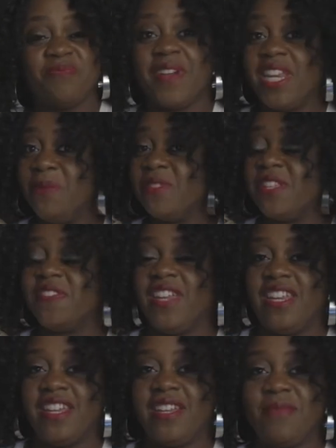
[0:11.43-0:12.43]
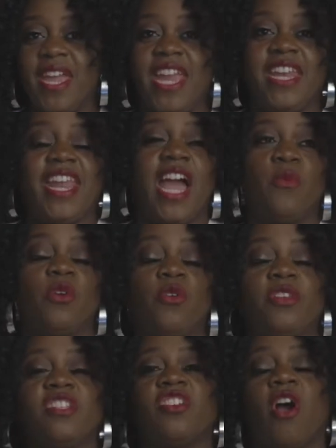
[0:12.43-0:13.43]
My name is Athena, and now we're going
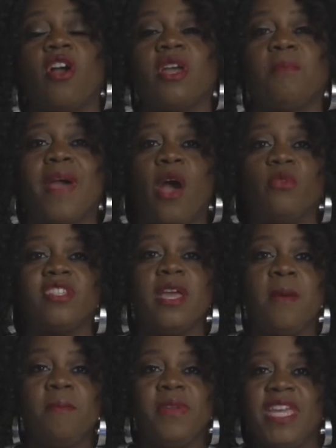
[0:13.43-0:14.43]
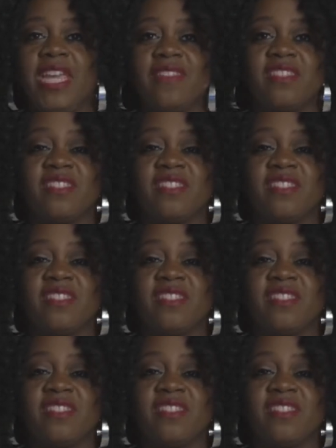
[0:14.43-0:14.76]
to talk about being the